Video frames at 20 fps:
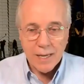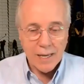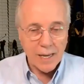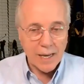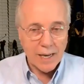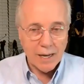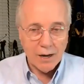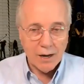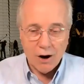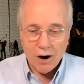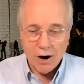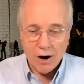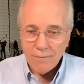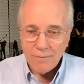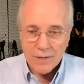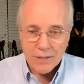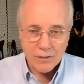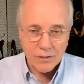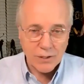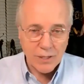Uh,
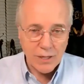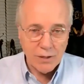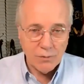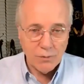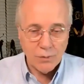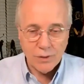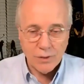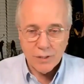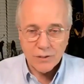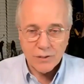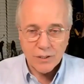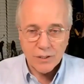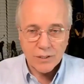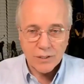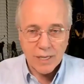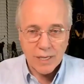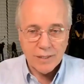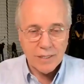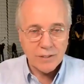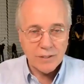obviously, this is,
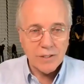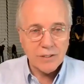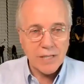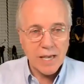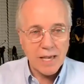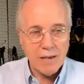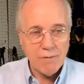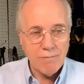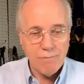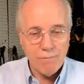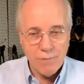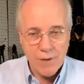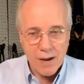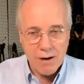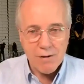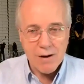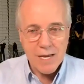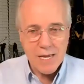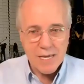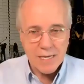this is a
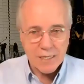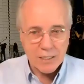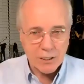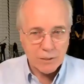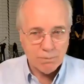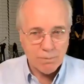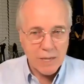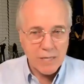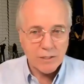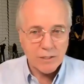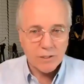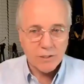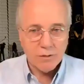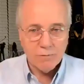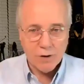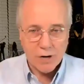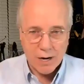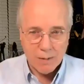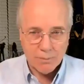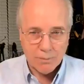very expensive
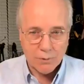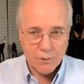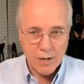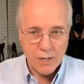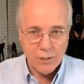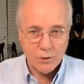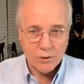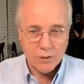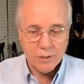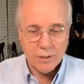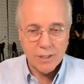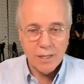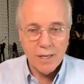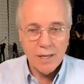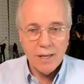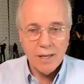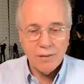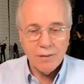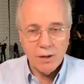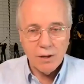operation
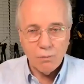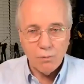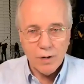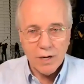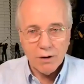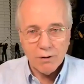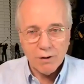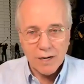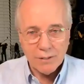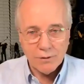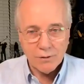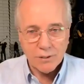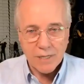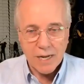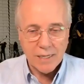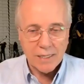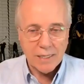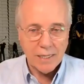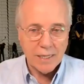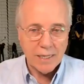that we are
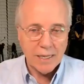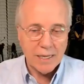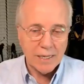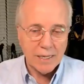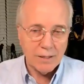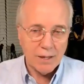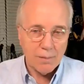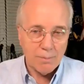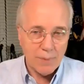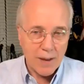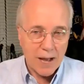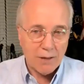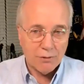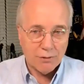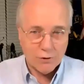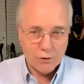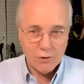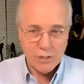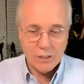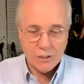undertaking in
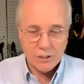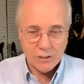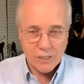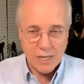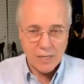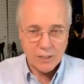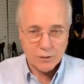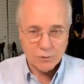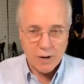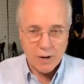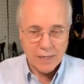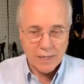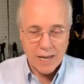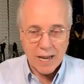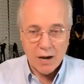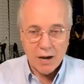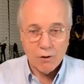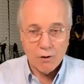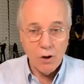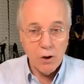about 30 states right
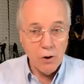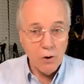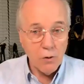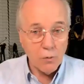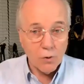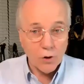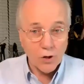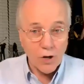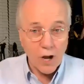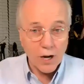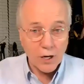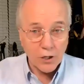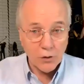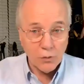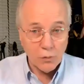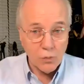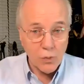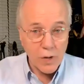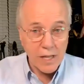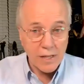now. We're not going
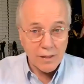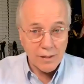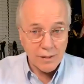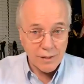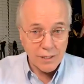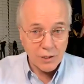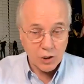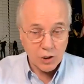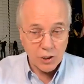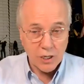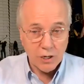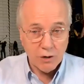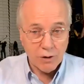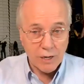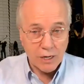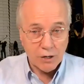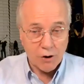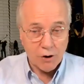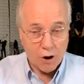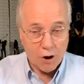to win this year
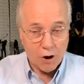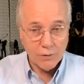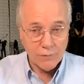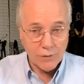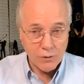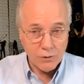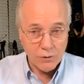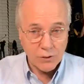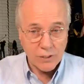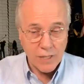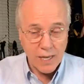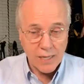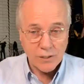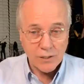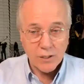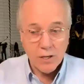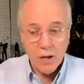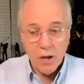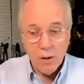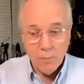in all of those
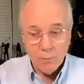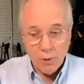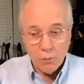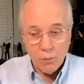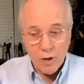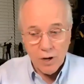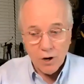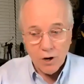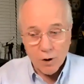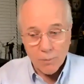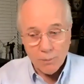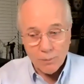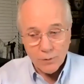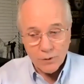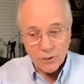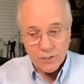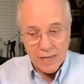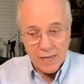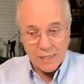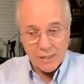states, but we are
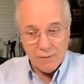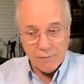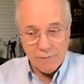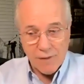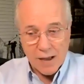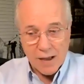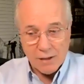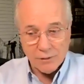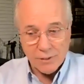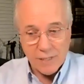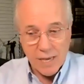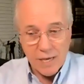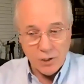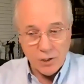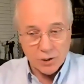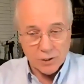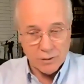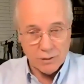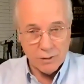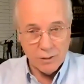setting the
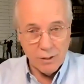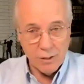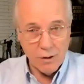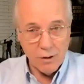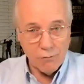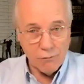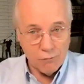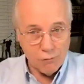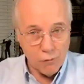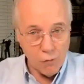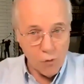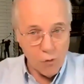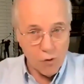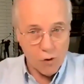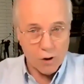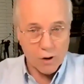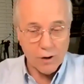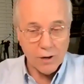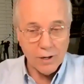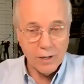foundation
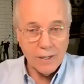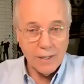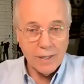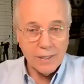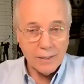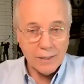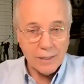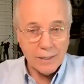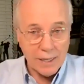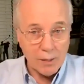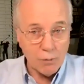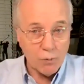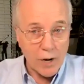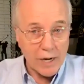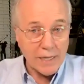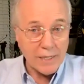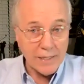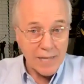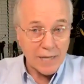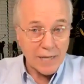for get
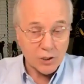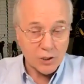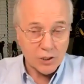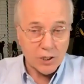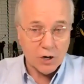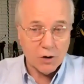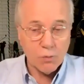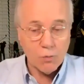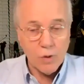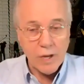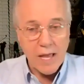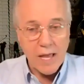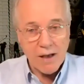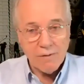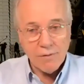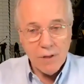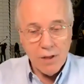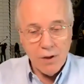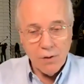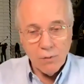winning next year. We
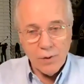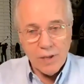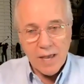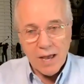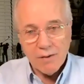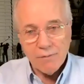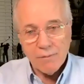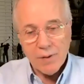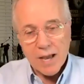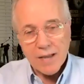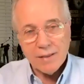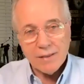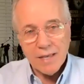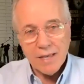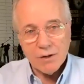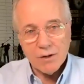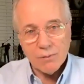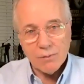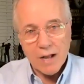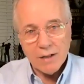have we have, I
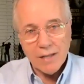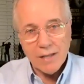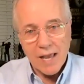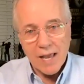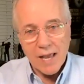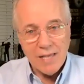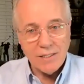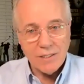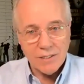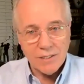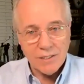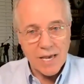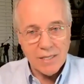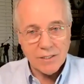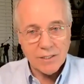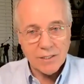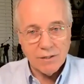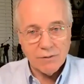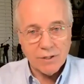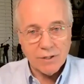think, around eight
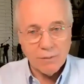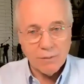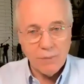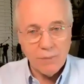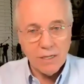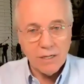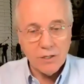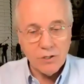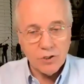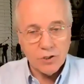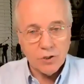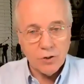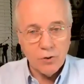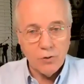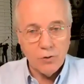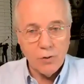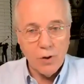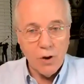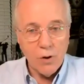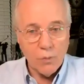states that have committed
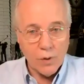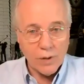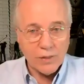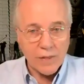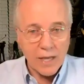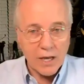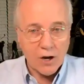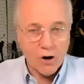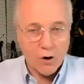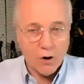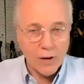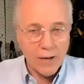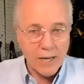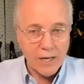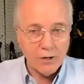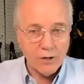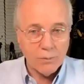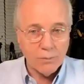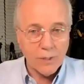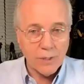to what they call
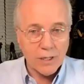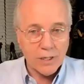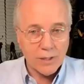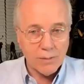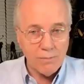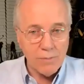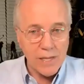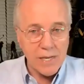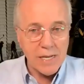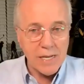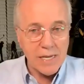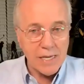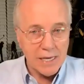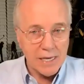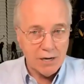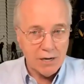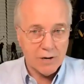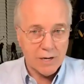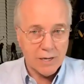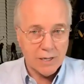interim committee
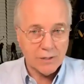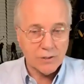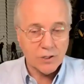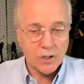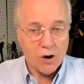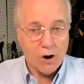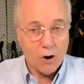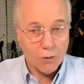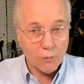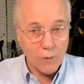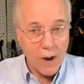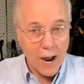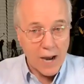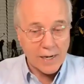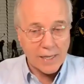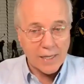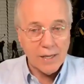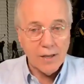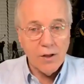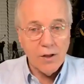hearings
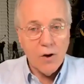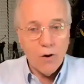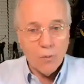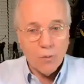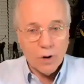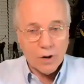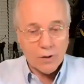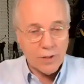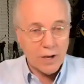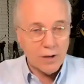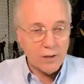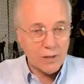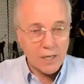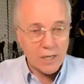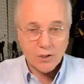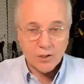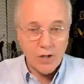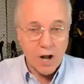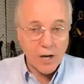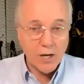already, where
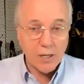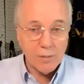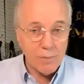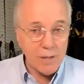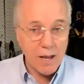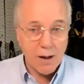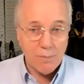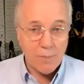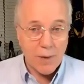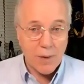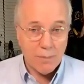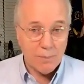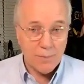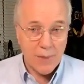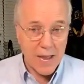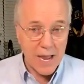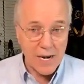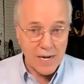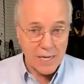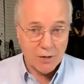it's not going to be about
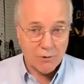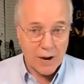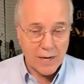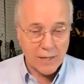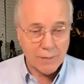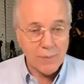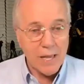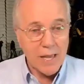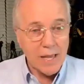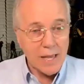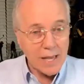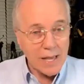banning kratom.